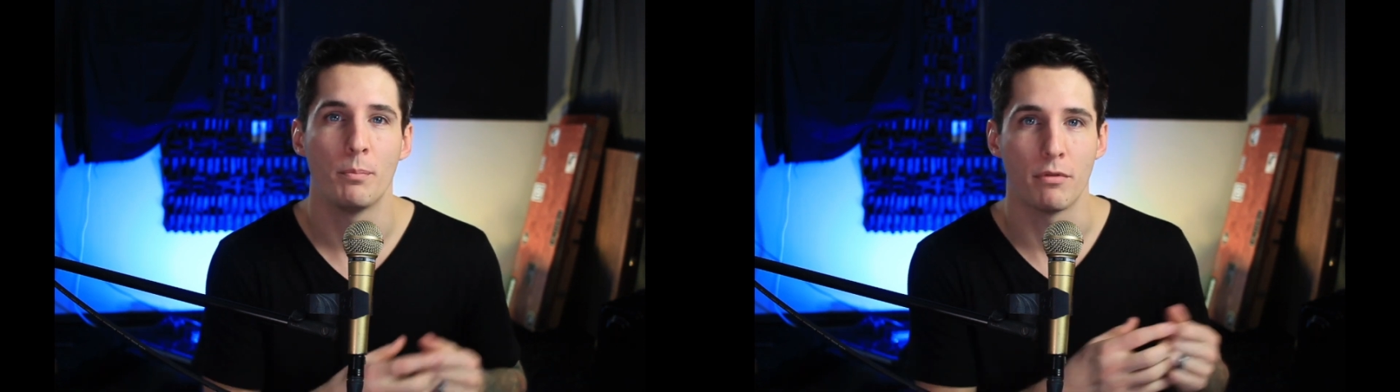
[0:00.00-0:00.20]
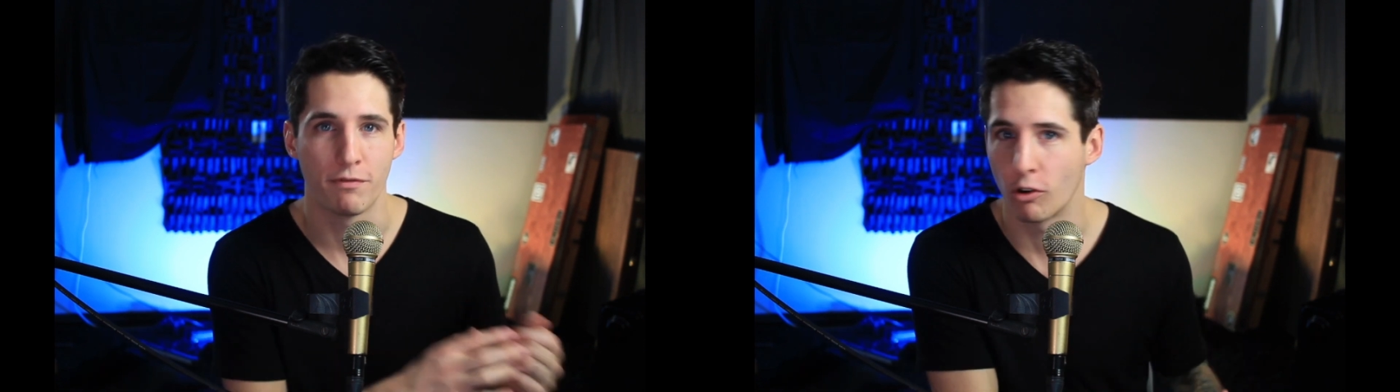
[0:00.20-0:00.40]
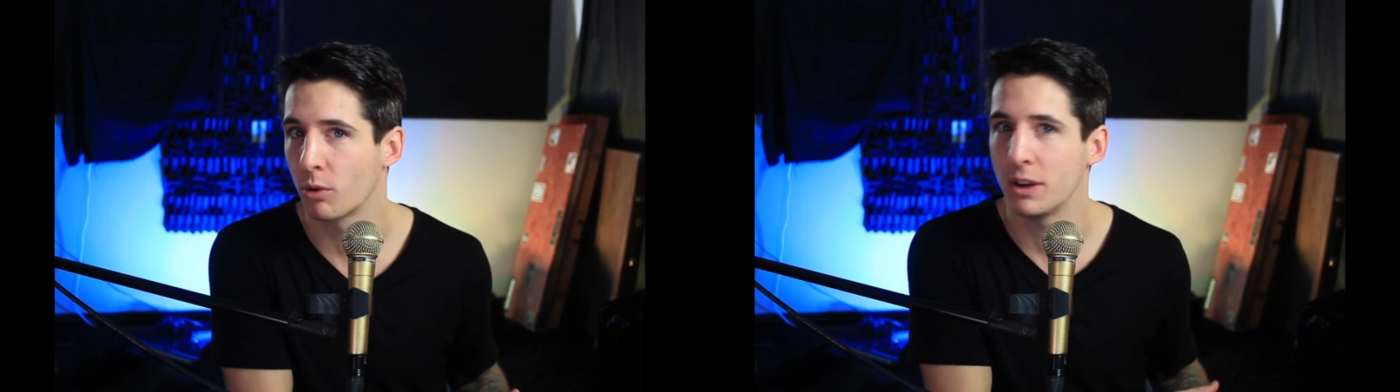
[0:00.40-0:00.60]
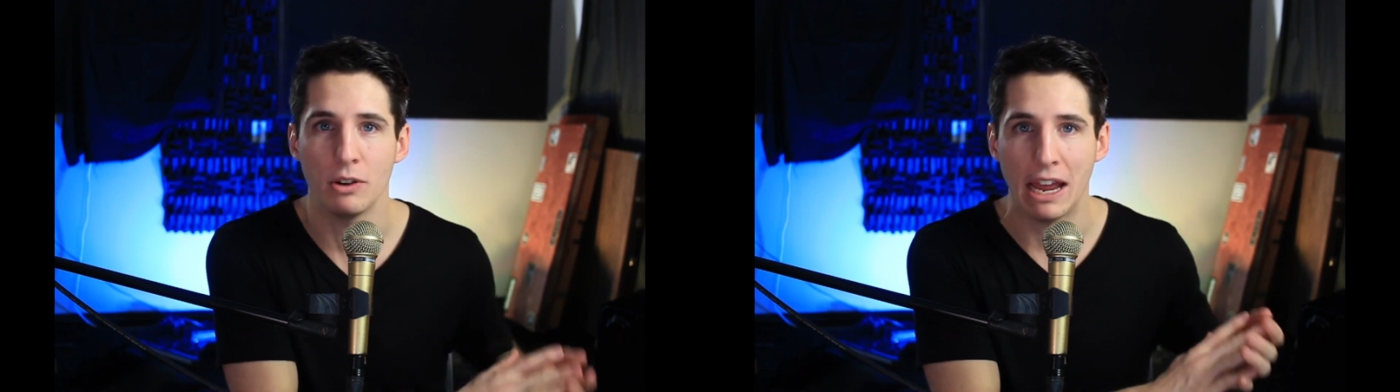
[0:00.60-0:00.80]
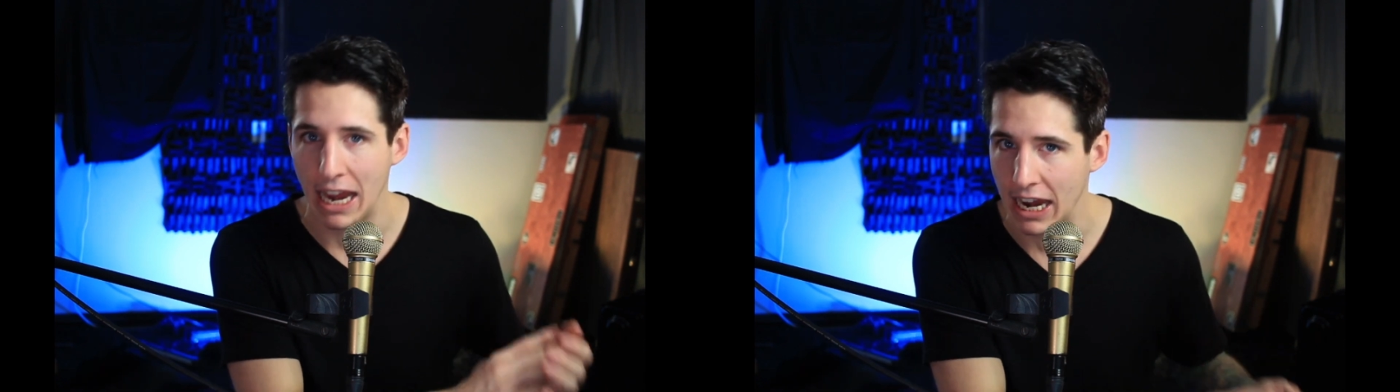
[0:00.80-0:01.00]
before we do
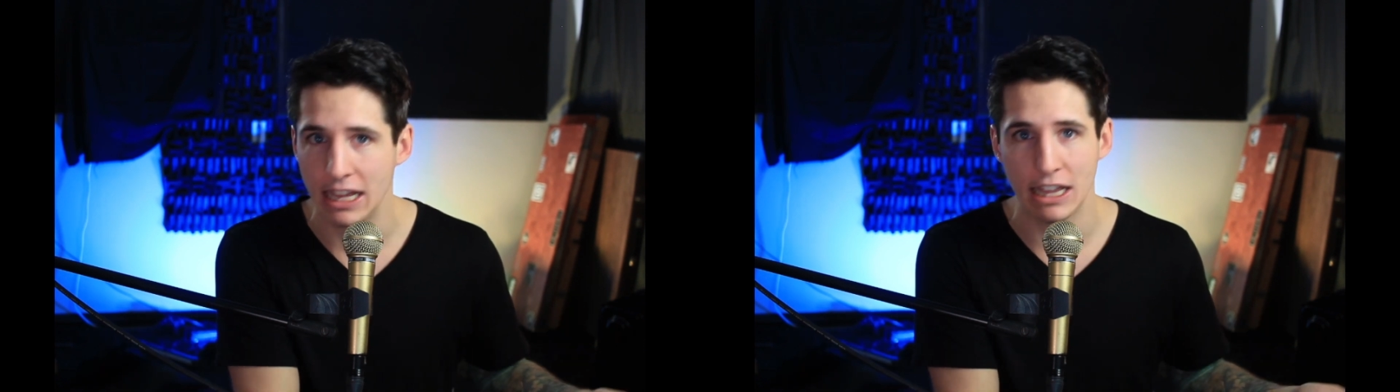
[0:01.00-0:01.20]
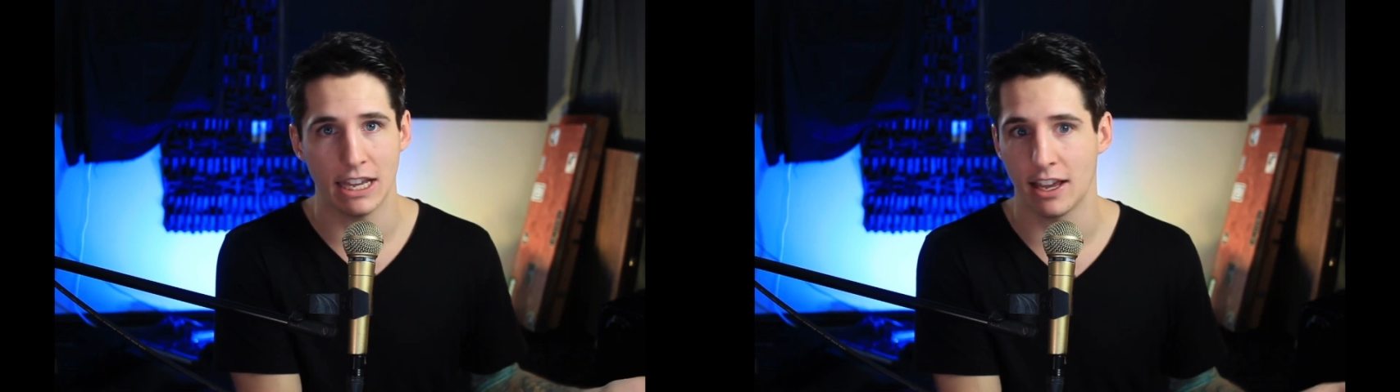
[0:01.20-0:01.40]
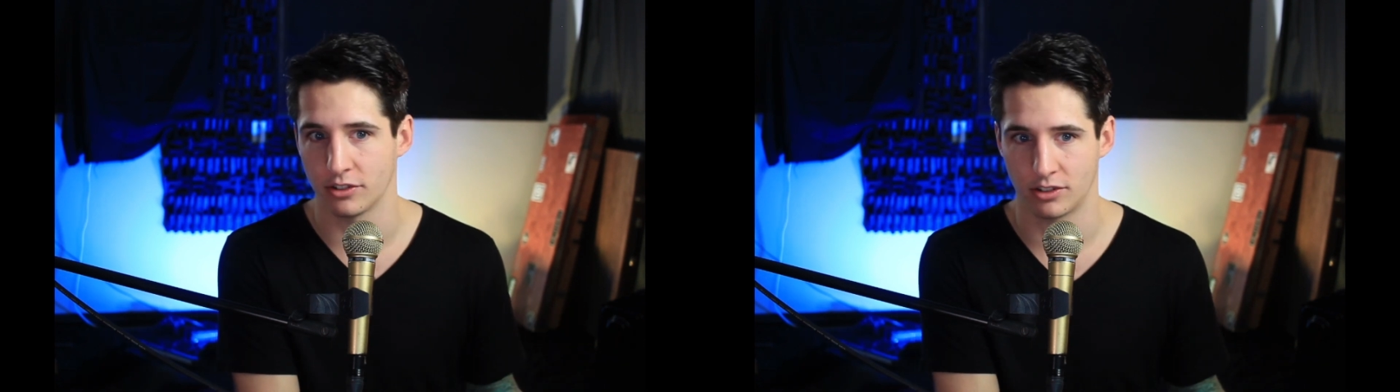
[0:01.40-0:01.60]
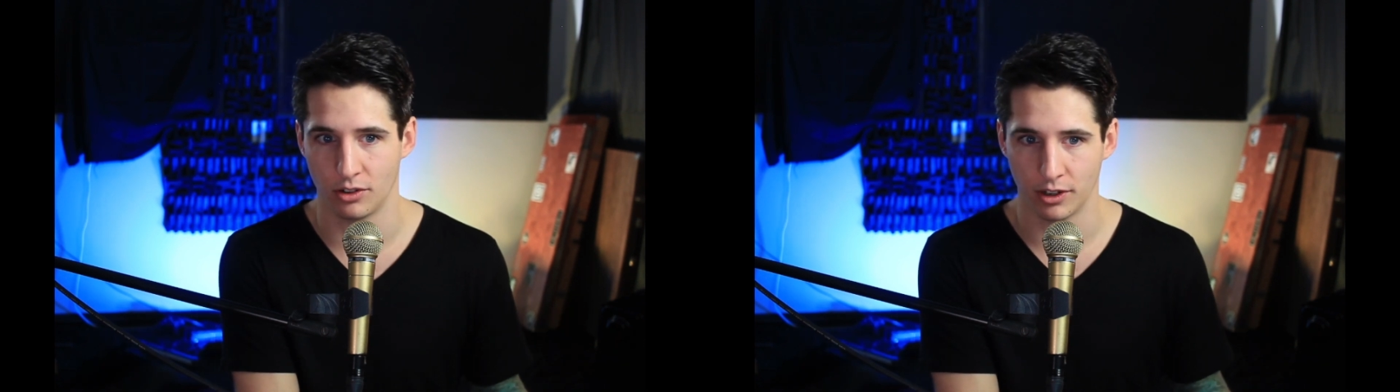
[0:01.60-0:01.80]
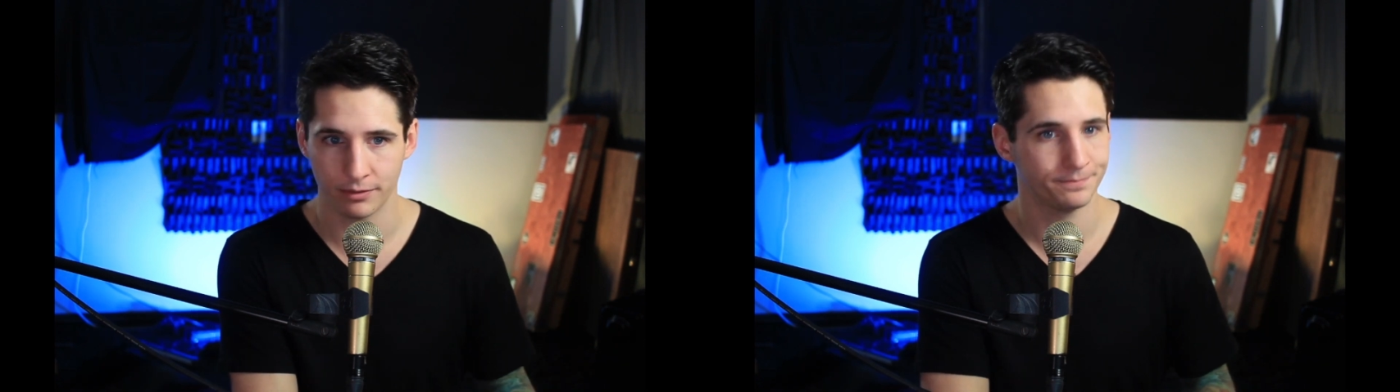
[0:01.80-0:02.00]
anything else to it.